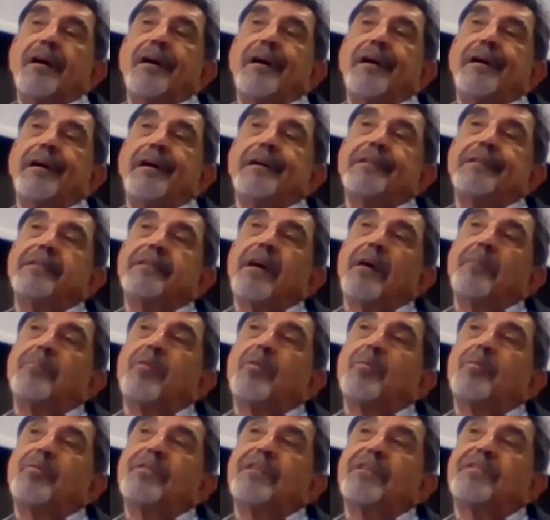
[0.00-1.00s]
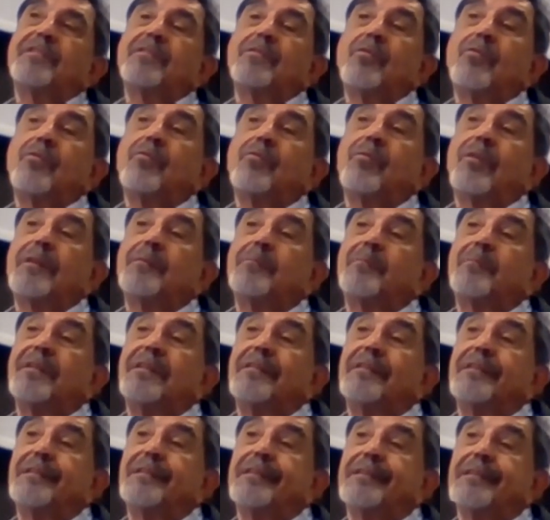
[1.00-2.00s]
a population of 1
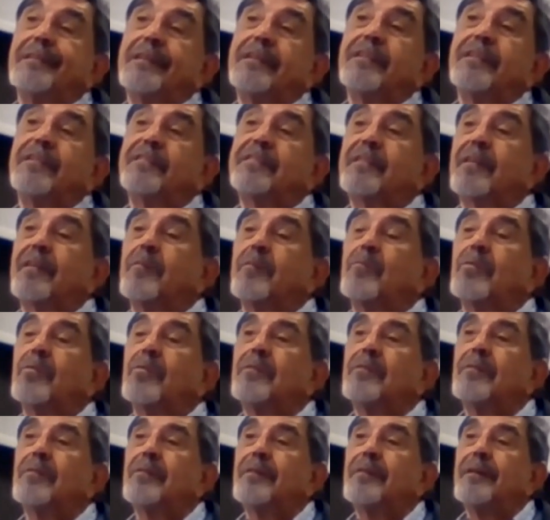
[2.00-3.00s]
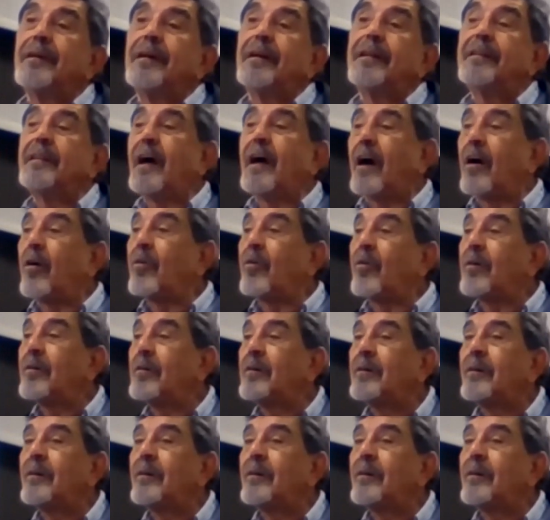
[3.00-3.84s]
million in Istanbul. Now,